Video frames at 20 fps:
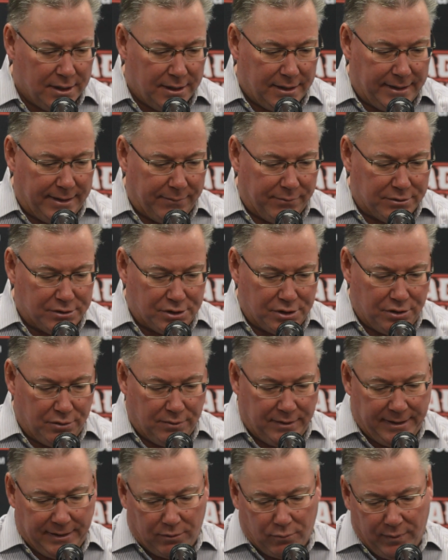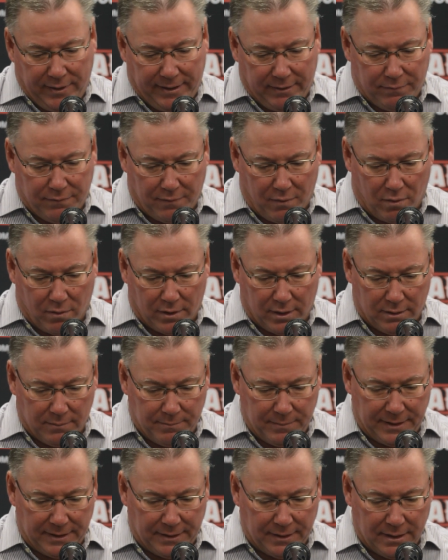a unique week for
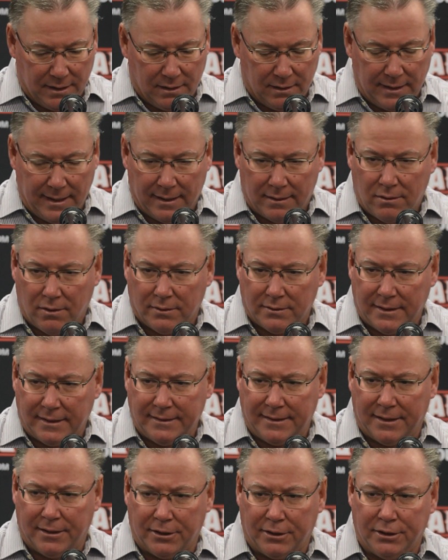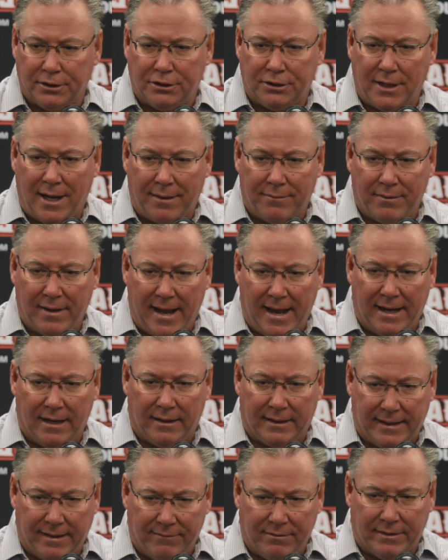them, and I thought they did a good job of
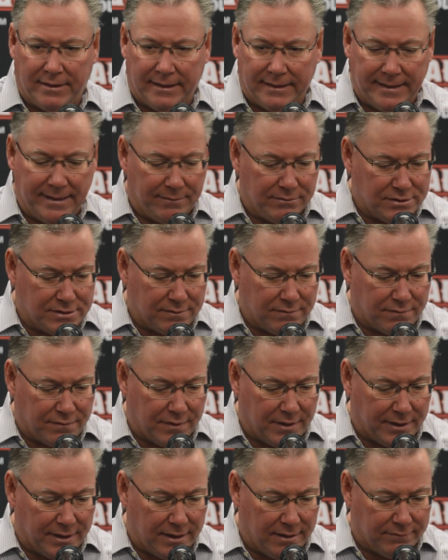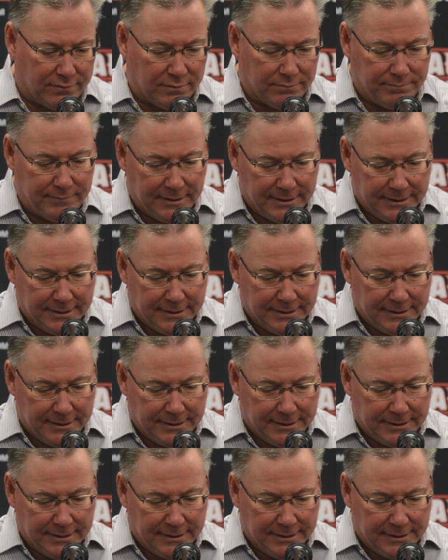handling everything that was in front of them.